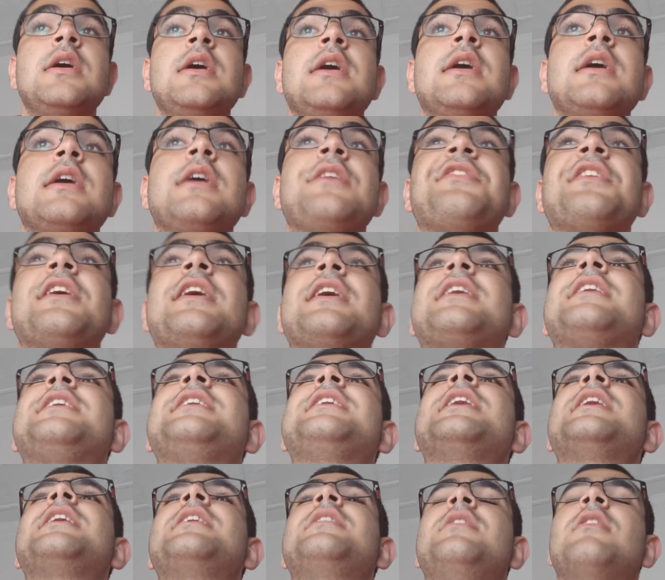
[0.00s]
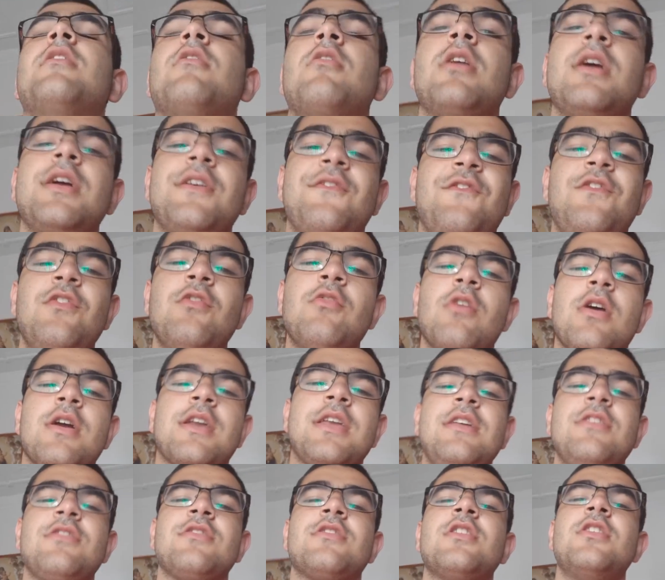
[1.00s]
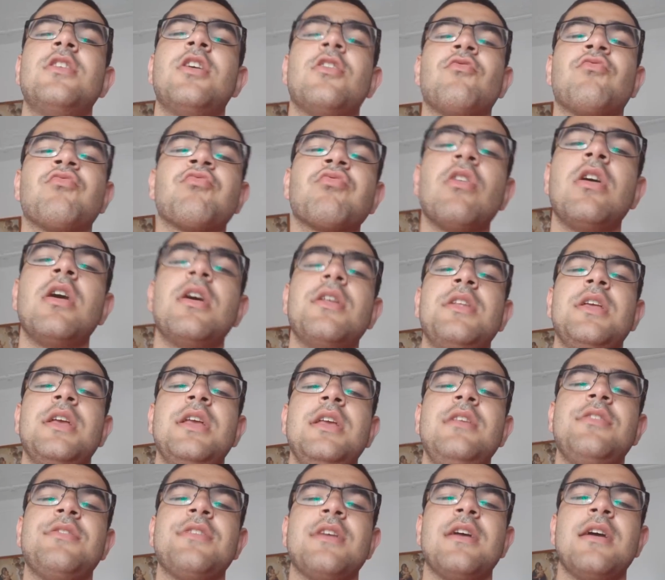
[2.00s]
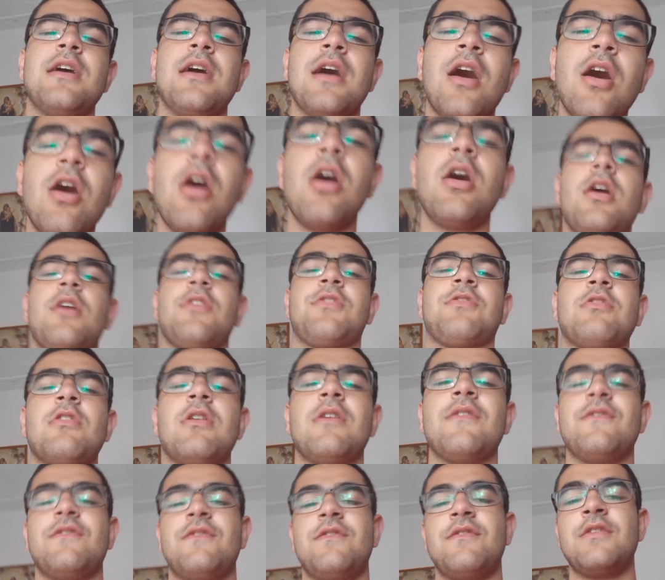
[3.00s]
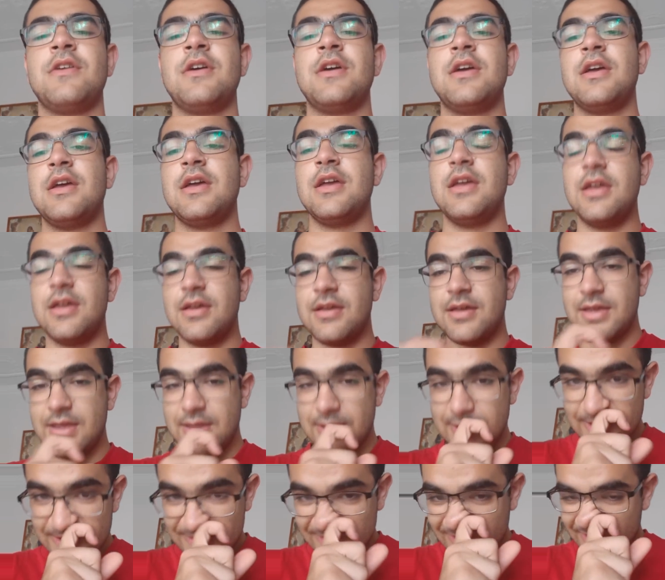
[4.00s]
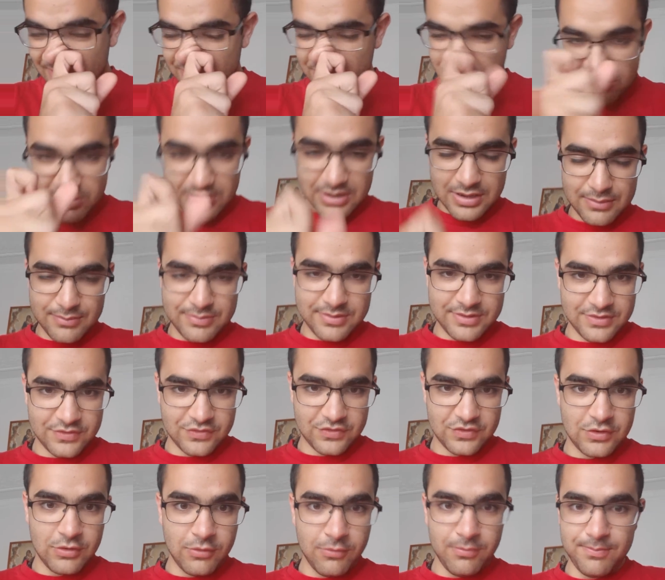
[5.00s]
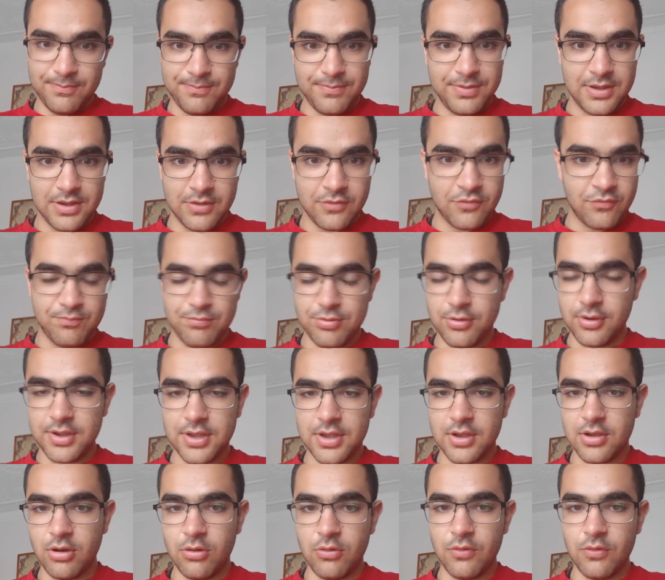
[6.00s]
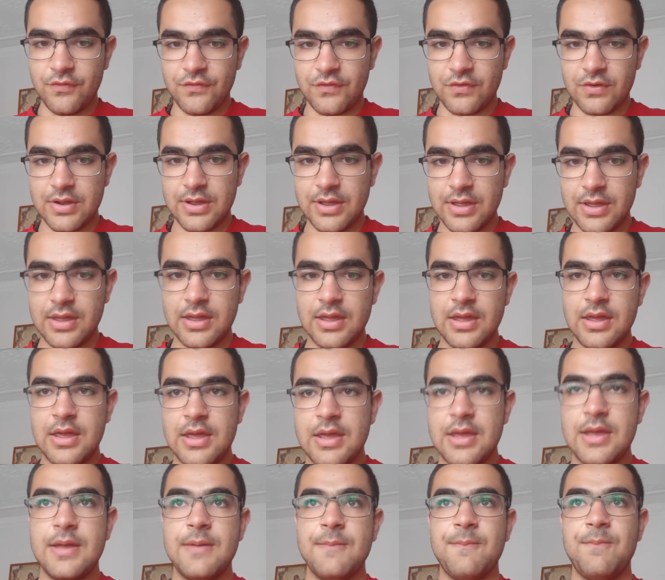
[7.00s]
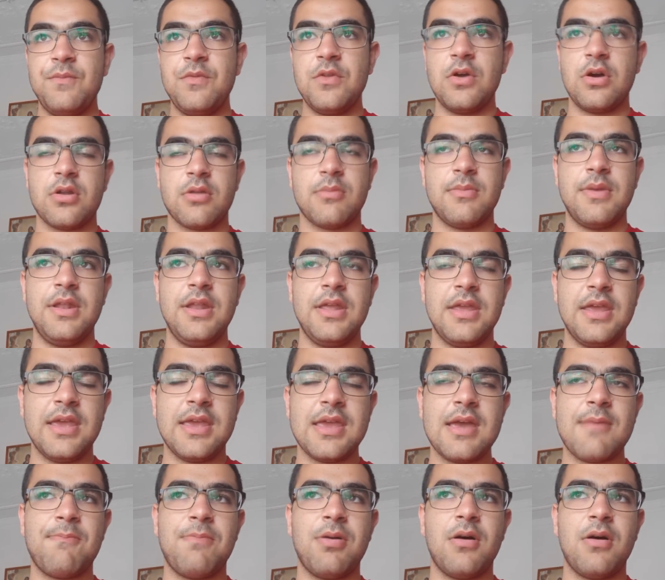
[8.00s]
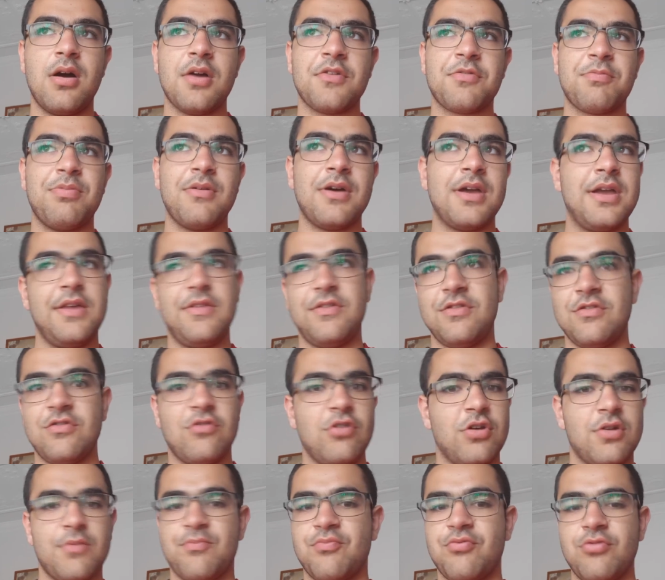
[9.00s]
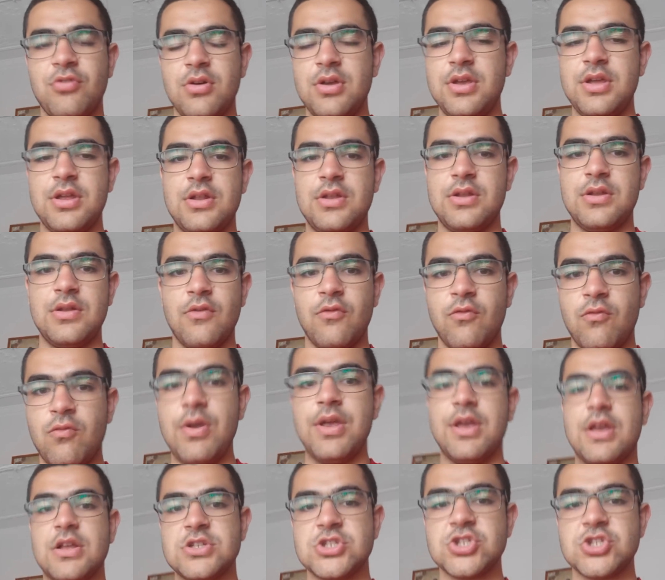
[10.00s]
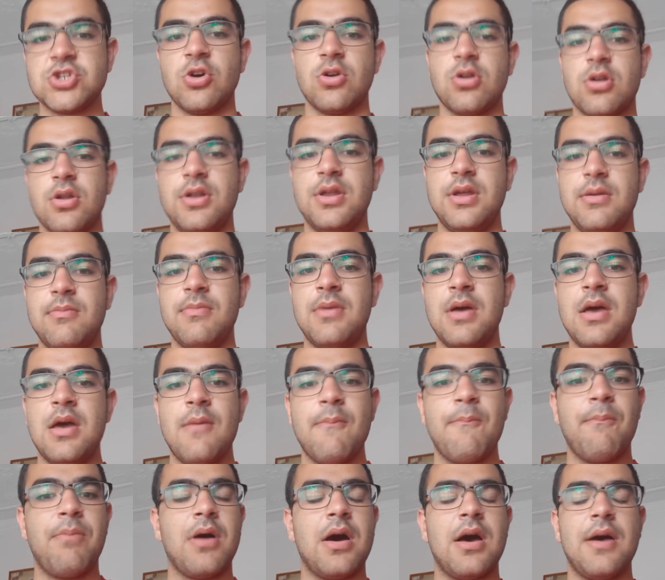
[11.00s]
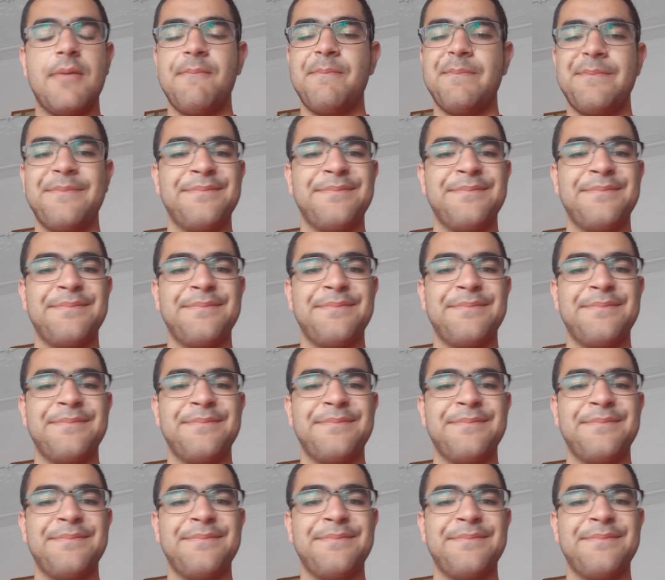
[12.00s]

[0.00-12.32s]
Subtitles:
Because again, I feel like he's going to run his ass off in that striker position. He'll be a brilliant goal for it. You know what I mean? He could get past players. He's got a brilliant, wicked shot on him. But